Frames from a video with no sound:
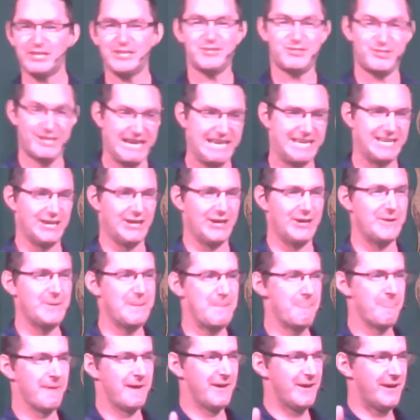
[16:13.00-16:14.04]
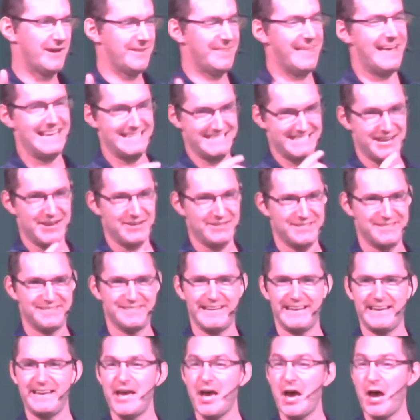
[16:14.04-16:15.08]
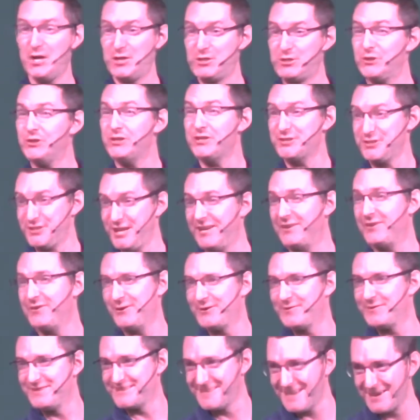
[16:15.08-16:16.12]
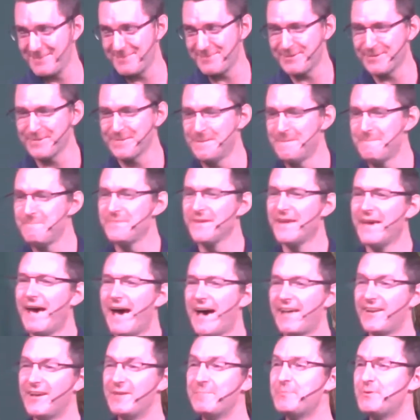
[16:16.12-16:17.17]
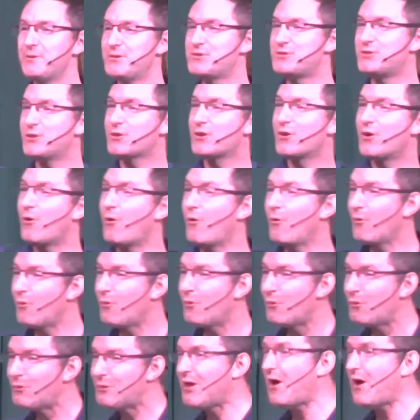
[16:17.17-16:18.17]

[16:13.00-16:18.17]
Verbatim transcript: shaker, oh, that's hard to say, a sugar shaker on the table, and I'd put sugar all